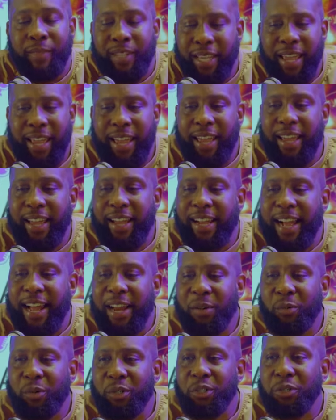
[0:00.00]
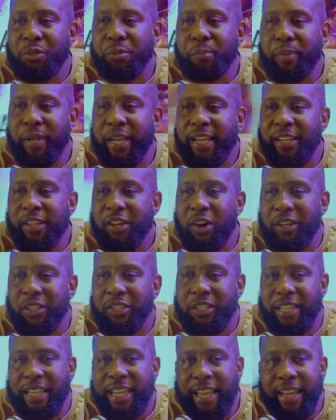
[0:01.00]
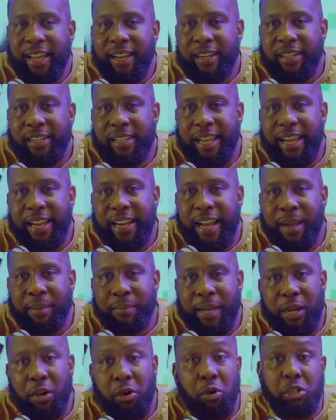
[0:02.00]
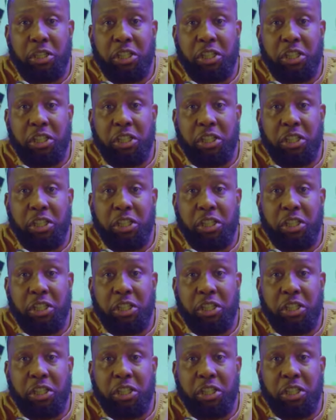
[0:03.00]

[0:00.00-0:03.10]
yeah, I don't want you playing hard to get. Then I'm like, oh,